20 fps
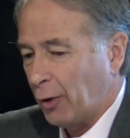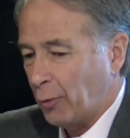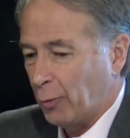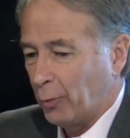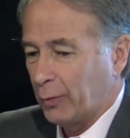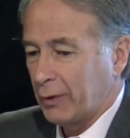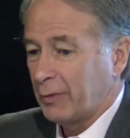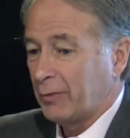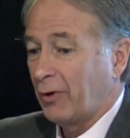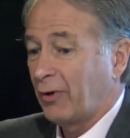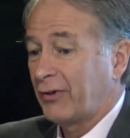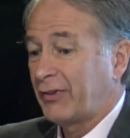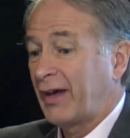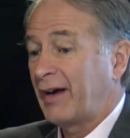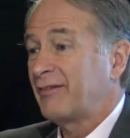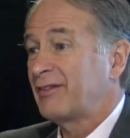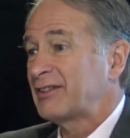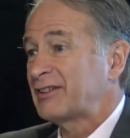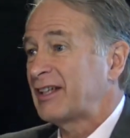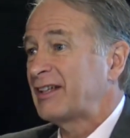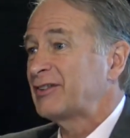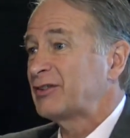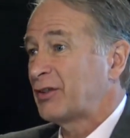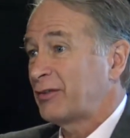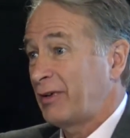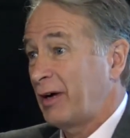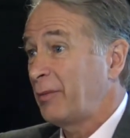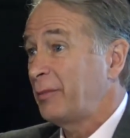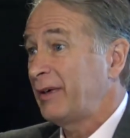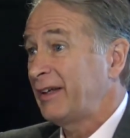We both have a sense
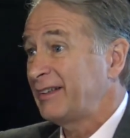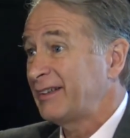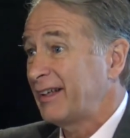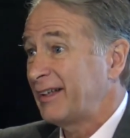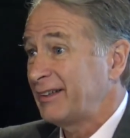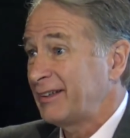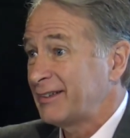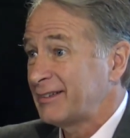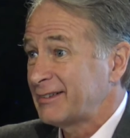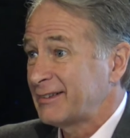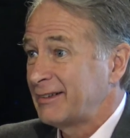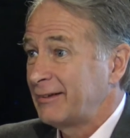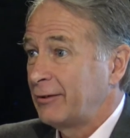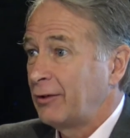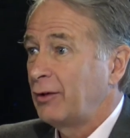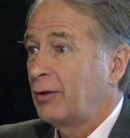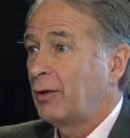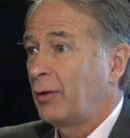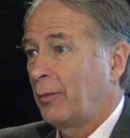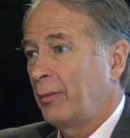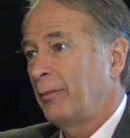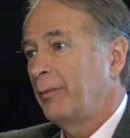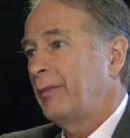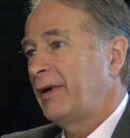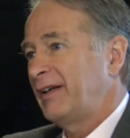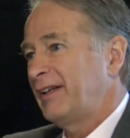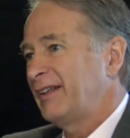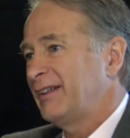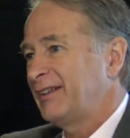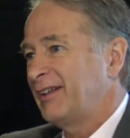of how big that is. Yeah.
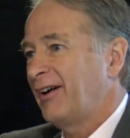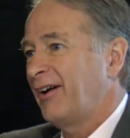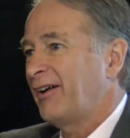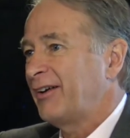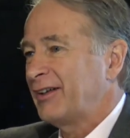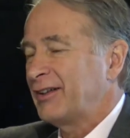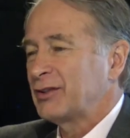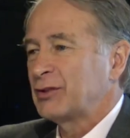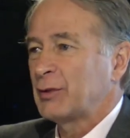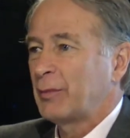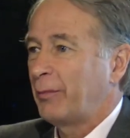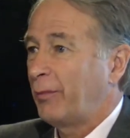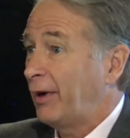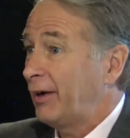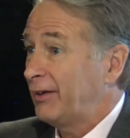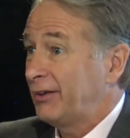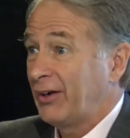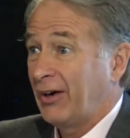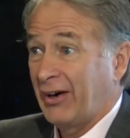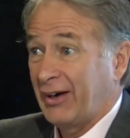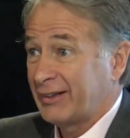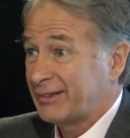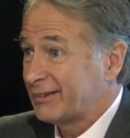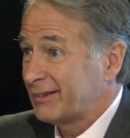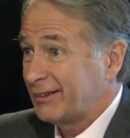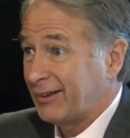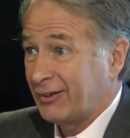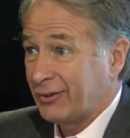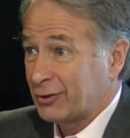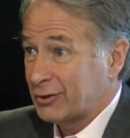Many in the audience might not
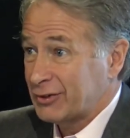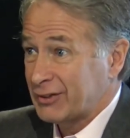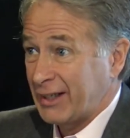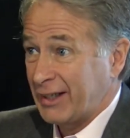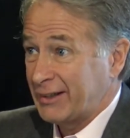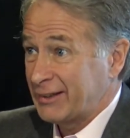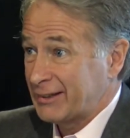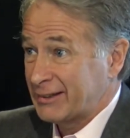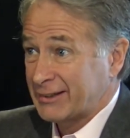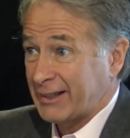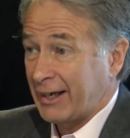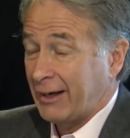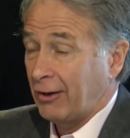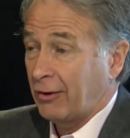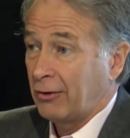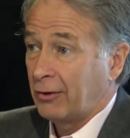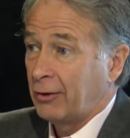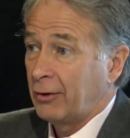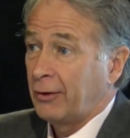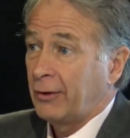understand the scale.